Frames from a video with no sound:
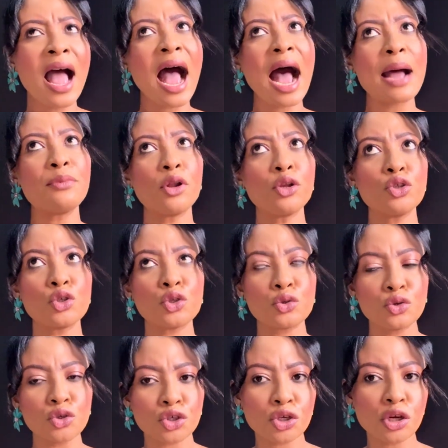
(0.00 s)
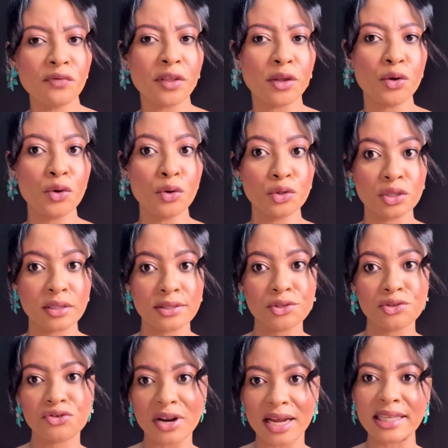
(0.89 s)
I'm not too sure of the note
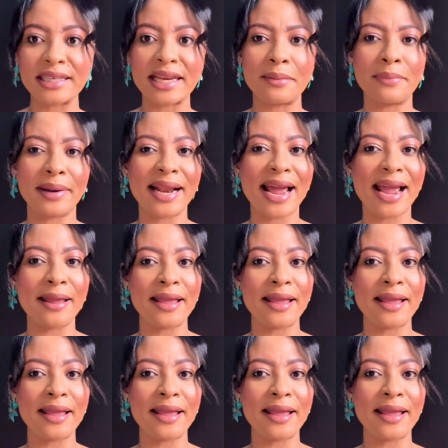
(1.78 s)
structure, but